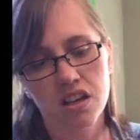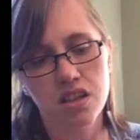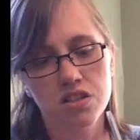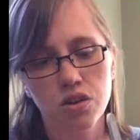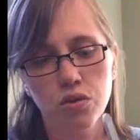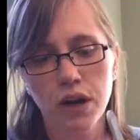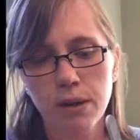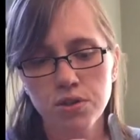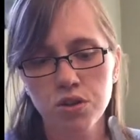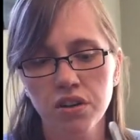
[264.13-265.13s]
So the
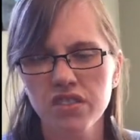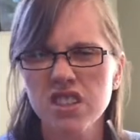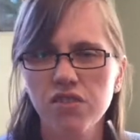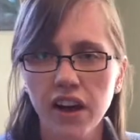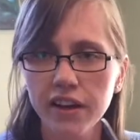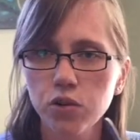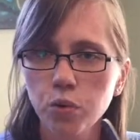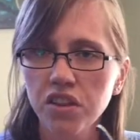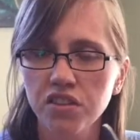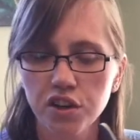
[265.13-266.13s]
wrap sort of is filed
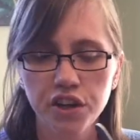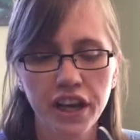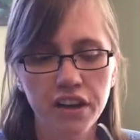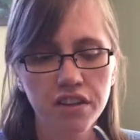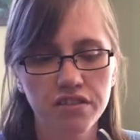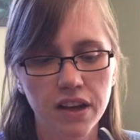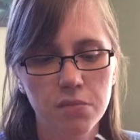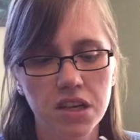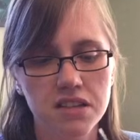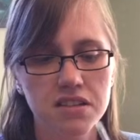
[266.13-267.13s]
with your nail, if that
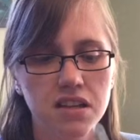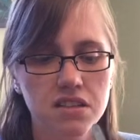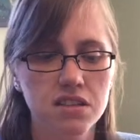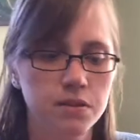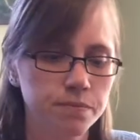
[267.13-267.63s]
makes sense.